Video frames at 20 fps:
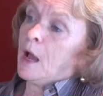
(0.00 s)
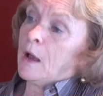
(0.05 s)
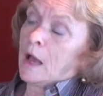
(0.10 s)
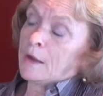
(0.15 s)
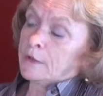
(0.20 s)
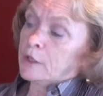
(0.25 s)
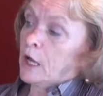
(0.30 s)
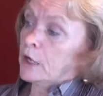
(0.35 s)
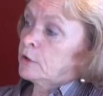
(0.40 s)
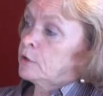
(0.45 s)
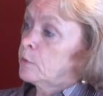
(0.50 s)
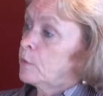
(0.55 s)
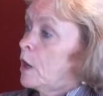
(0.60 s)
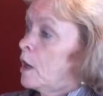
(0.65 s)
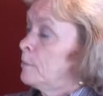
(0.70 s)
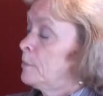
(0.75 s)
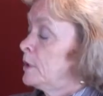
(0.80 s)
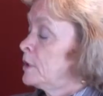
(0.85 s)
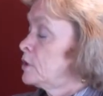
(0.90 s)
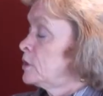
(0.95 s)
I talked to
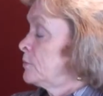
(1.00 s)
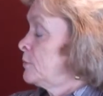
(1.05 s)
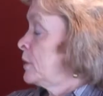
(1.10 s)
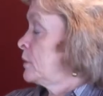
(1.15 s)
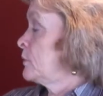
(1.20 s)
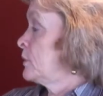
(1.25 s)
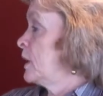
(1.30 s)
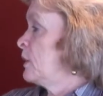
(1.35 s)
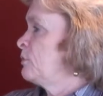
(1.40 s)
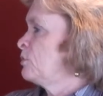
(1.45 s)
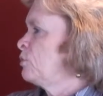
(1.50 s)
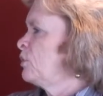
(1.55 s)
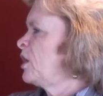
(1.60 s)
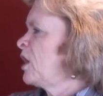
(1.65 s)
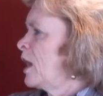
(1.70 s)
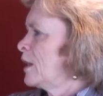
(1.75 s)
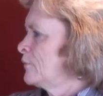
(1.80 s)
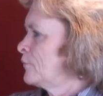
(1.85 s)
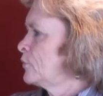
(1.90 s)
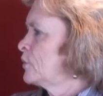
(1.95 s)
Rob Bishop the other day, we
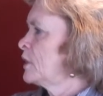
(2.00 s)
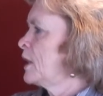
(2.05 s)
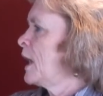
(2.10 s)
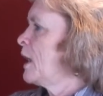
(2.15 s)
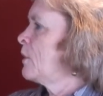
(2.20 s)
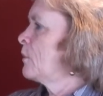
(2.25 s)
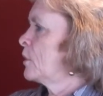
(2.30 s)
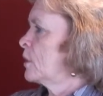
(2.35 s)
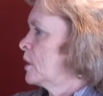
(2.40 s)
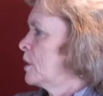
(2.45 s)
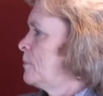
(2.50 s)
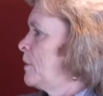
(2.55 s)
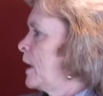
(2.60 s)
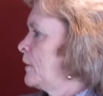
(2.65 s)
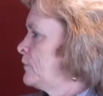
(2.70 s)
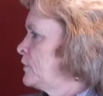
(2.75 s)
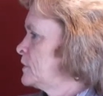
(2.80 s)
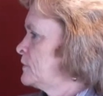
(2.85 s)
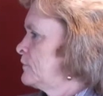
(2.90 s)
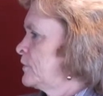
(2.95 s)
talked for an hour
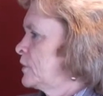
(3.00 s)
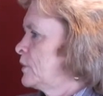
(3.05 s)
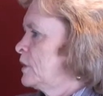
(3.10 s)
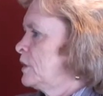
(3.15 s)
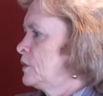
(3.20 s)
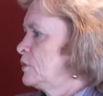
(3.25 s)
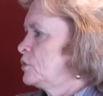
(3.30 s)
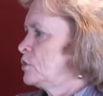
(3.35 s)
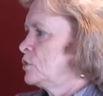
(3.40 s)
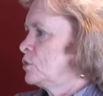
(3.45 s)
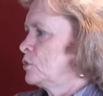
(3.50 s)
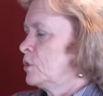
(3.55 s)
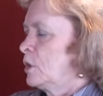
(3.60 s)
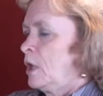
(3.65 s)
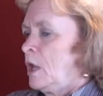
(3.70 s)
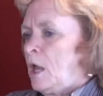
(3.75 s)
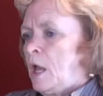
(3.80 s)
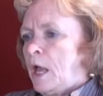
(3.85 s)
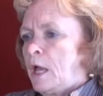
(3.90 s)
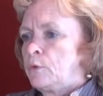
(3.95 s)
about this very issue.
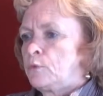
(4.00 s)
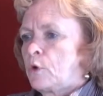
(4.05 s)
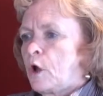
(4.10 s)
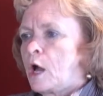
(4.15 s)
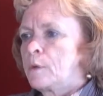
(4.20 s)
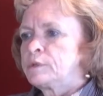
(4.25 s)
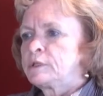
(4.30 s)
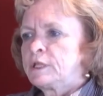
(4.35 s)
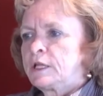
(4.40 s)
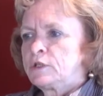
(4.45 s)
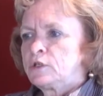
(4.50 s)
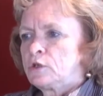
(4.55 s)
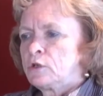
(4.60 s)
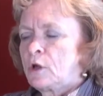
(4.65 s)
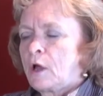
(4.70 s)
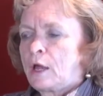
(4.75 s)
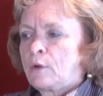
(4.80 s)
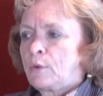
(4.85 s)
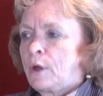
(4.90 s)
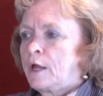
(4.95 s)
And Rob said, you
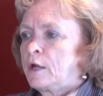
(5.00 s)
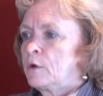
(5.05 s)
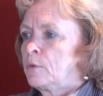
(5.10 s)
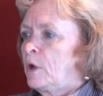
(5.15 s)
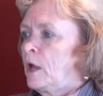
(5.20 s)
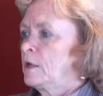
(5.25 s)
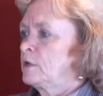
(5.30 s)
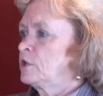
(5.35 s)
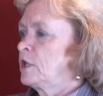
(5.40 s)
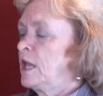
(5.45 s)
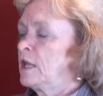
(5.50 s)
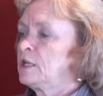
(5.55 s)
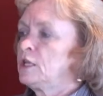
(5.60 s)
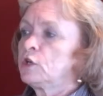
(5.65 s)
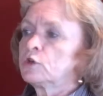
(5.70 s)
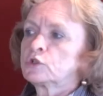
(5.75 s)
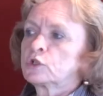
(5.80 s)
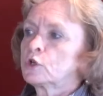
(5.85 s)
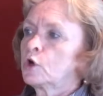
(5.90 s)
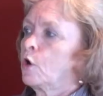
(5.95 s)
know, I ran around 10
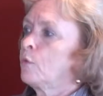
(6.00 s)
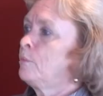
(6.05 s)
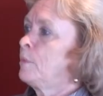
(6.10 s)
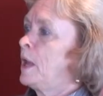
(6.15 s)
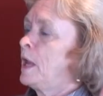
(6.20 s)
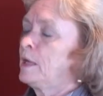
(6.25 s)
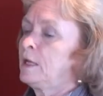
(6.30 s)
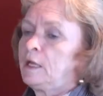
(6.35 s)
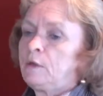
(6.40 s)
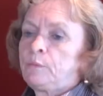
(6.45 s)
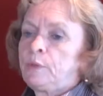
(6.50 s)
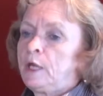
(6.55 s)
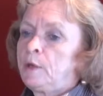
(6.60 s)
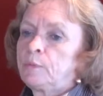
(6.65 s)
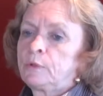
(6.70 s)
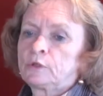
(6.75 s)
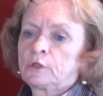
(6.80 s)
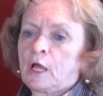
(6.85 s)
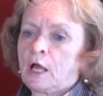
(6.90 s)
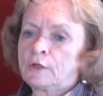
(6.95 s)
years ago begging
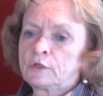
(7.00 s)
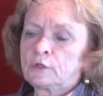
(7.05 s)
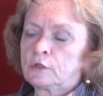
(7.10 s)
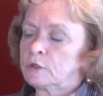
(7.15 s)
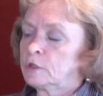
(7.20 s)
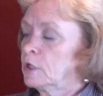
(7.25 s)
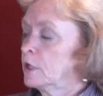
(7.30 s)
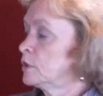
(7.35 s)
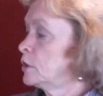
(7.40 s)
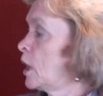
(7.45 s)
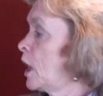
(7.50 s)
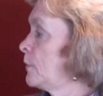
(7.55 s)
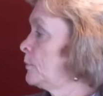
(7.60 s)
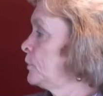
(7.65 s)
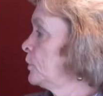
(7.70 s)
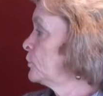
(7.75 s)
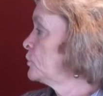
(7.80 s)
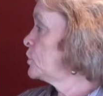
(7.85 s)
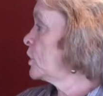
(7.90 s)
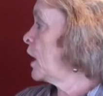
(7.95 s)
people not to adopt
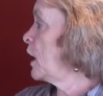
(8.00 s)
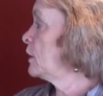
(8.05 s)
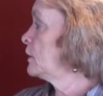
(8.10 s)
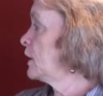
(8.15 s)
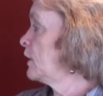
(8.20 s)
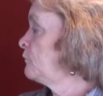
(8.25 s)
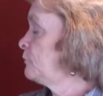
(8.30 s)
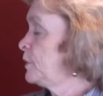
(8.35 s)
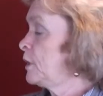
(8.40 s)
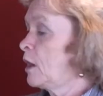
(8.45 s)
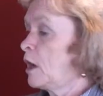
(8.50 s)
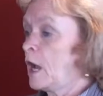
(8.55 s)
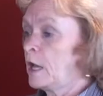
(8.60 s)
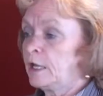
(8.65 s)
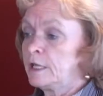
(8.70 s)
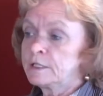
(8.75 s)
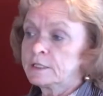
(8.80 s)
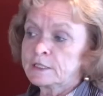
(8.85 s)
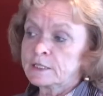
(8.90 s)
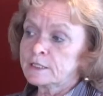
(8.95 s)
no child left
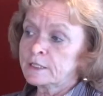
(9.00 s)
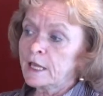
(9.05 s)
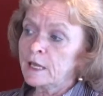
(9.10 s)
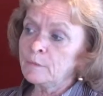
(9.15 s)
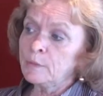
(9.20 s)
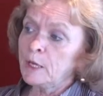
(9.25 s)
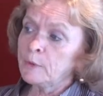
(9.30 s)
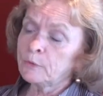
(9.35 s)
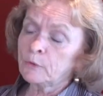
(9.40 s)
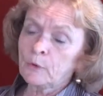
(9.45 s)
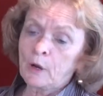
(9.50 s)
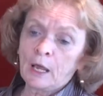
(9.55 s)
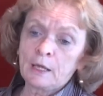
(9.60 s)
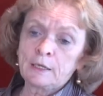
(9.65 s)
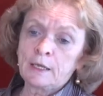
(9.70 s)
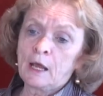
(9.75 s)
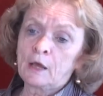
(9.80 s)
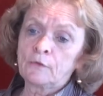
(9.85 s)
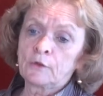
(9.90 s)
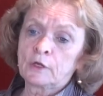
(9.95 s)
behind. He the same people
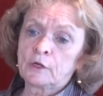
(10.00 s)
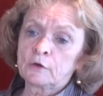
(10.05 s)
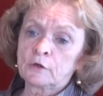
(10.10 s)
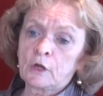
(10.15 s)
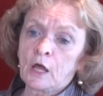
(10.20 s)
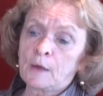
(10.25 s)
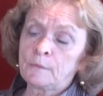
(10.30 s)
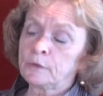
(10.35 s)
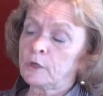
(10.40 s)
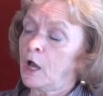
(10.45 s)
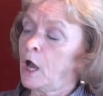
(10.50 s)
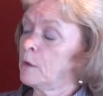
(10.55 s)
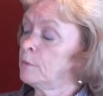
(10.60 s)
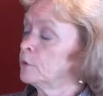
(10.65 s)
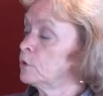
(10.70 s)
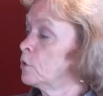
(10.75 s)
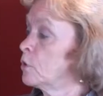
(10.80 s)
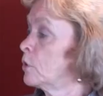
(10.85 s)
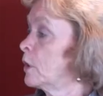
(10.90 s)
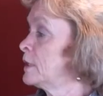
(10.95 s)
right now that are adopting
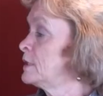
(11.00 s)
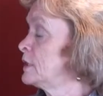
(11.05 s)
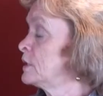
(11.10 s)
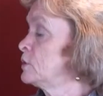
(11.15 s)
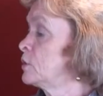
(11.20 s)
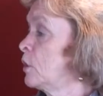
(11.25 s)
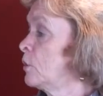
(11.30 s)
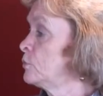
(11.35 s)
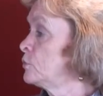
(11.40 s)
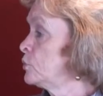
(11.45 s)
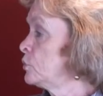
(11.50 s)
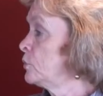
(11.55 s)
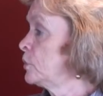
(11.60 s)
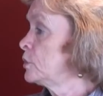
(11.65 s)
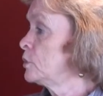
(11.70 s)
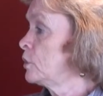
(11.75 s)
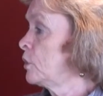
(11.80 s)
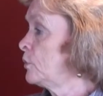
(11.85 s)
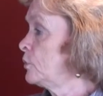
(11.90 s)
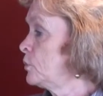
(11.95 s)
Common Core. I said, don't do
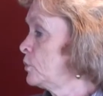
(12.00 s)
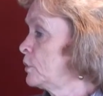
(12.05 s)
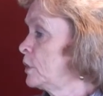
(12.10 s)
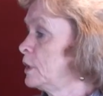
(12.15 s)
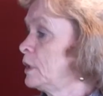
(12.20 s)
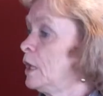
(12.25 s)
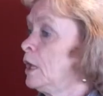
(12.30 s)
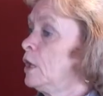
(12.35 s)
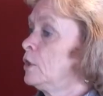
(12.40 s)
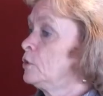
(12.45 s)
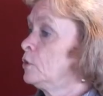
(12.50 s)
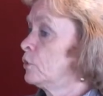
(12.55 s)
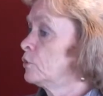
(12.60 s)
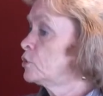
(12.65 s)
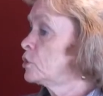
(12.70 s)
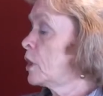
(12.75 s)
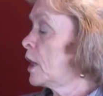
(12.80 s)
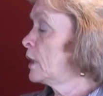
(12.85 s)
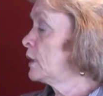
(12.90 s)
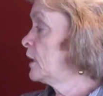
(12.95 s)
it, don't do it. No
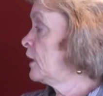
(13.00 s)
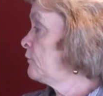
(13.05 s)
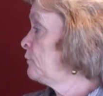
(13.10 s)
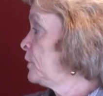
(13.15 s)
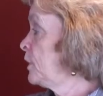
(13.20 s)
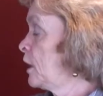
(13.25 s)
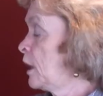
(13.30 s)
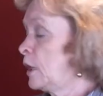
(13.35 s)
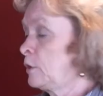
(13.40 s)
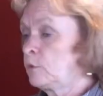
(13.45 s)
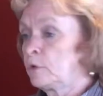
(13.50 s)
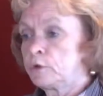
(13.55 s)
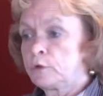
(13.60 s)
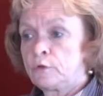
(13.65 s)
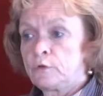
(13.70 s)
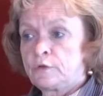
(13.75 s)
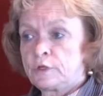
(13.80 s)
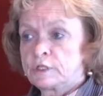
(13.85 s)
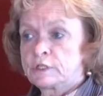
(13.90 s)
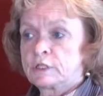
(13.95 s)
child left behind will do
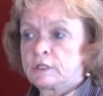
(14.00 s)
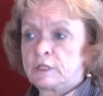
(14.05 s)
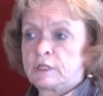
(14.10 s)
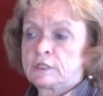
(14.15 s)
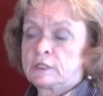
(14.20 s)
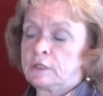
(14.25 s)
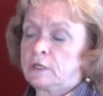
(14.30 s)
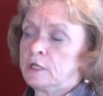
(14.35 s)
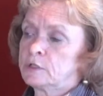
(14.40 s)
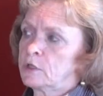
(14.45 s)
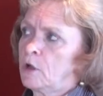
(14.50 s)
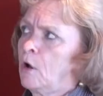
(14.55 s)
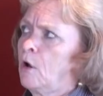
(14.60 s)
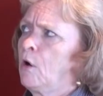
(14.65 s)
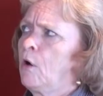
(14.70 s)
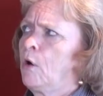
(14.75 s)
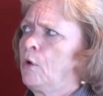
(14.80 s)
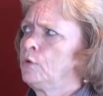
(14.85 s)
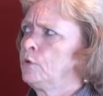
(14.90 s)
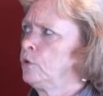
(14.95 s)
this and this and this.
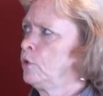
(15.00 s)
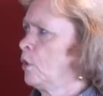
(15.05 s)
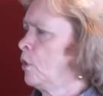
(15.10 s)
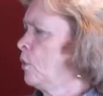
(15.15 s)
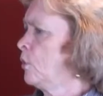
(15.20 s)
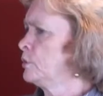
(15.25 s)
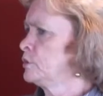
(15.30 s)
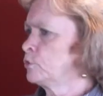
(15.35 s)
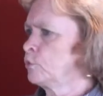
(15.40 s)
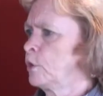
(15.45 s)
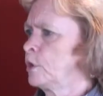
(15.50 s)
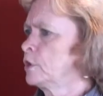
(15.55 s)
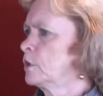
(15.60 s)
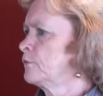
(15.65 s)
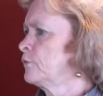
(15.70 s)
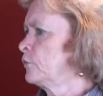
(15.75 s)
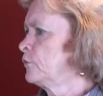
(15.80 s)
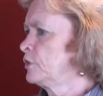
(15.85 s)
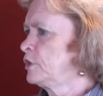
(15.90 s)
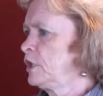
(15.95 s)
Oh, no, it's
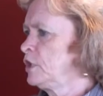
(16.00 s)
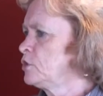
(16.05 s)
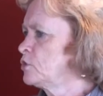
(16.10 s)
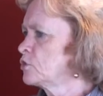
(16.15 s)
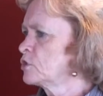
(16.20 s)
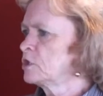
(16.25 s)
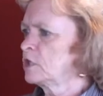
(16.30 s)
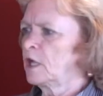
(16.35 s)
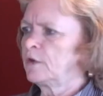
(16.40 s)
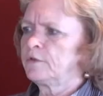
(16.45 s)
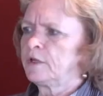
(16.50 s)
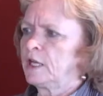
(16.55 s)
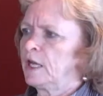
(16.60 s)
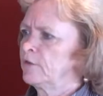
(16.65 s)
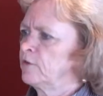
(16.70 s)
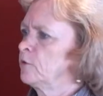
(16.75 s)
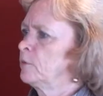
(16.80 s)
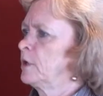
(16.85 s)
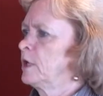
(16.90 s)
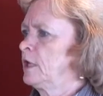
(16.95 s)
wonderful. The teachers loved it,
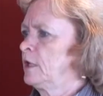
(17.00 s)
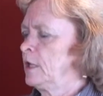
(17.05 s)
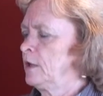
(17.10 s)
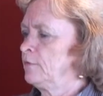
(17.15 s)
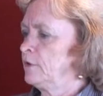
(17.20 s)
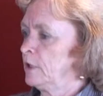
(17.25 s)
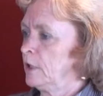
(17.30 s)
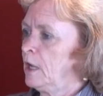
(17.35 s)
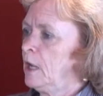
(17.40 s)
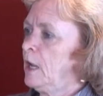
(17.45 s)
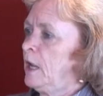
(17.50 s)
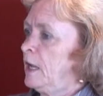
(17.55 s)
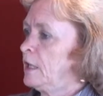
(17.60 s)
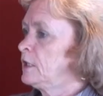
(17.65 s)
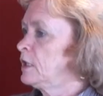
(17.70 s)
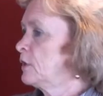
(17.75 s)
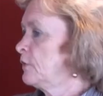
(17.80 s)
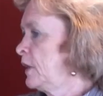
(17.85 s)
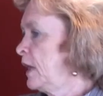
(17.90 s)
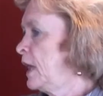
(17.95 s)
everybody loved it
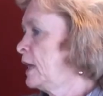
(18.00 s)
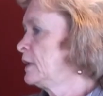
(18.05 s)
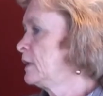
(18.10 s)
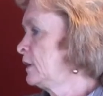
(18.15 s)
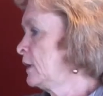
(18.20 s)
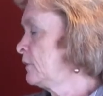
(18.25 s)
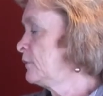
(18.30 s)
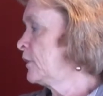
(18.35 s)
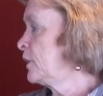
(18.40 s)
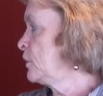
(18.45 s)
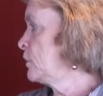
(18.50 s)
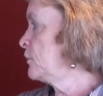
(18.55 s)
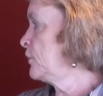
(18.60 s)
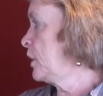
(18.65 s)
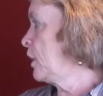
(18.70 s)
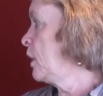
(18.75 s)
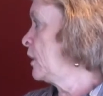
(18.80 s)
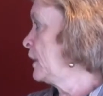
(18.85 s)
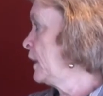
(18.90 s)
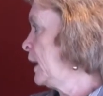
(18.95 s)
until they had to live under it and
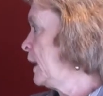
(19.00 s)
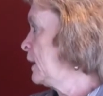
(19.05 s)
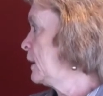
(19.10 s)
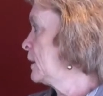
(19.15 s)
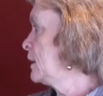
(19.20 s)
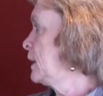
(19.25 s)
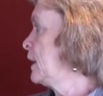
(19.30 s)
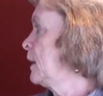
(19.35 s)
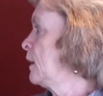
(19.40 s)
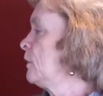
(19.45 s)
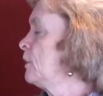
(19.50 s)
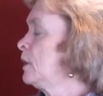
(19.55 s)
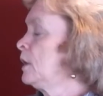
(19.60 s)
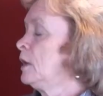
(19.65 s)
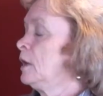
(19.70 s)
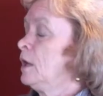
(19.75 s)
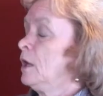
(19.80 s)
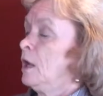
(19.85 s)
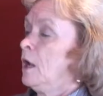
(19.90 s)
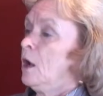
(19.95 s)
they all hate it now.
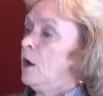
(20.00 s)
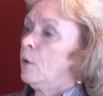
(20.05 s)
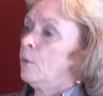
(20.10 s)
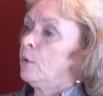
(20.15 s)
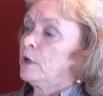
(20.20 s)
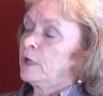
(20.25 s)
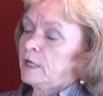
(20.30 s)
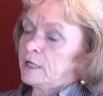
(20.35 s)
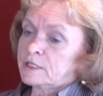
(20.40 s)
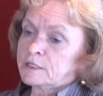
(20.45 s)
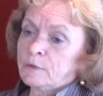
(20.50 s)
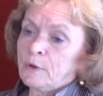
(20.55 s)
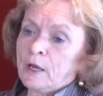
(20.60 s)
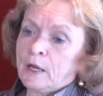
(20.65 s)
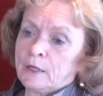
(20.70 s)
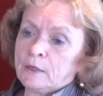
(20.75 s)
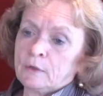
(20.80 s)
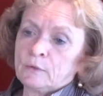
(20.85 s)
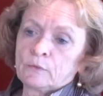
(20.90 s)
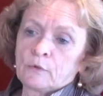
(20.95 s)
Well, guess
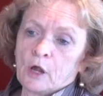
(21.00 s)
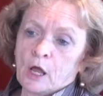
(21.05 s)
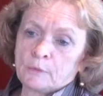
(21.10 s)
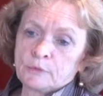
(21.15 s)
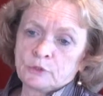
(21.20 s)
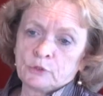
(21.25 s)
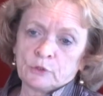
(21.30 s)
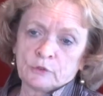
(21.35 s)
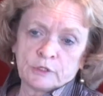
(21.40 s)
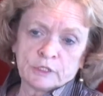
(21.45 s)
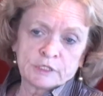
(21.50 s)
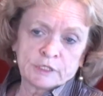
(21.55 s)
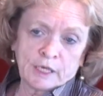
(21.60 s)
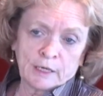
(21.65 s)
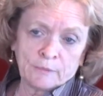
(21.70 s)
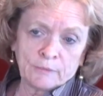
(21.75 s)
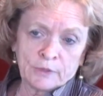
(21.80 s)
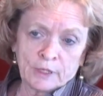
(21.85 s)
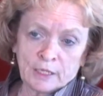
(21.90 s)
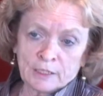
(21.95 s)
what? Rob's doing the
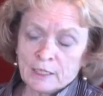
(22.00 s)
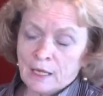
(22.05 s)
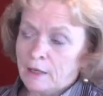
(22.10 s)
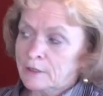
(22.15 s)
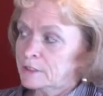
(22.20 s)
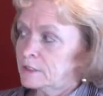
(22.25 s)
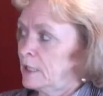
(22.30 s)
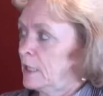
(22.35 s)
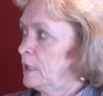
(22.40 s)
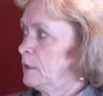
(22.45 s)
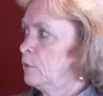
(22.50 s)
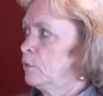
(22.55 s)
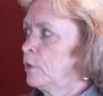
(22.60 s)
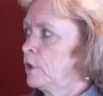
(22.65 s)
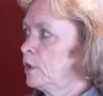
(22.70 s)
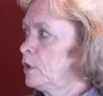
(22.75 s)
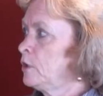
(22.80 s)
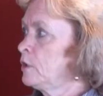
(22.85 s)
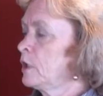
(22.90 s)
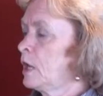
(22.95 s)
same thing now, saying,
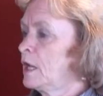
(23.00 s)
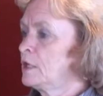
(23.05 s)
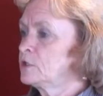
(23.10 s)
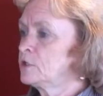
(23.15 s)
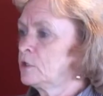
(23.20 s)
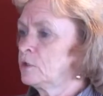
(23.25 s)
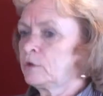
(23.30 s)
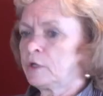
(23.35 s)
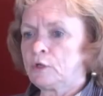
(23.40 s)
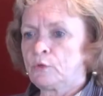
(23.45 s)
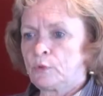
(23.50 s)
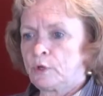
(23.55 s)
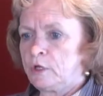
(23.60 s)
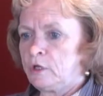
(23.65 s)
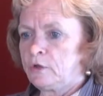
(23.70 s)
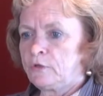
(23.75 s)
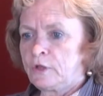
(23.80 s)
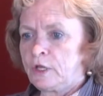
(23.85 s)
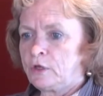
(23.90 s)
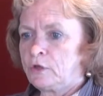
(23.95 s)
what are you guys doing? What do
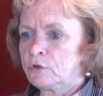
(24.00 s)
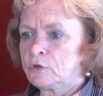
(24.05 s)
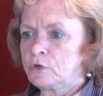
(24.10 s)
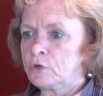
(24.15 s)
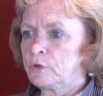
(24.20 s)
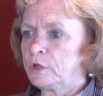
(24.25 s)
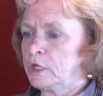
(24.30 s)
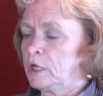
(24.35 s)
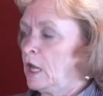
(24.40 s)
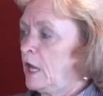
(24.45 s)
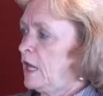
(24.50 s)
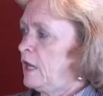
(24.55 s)
you think you're doing?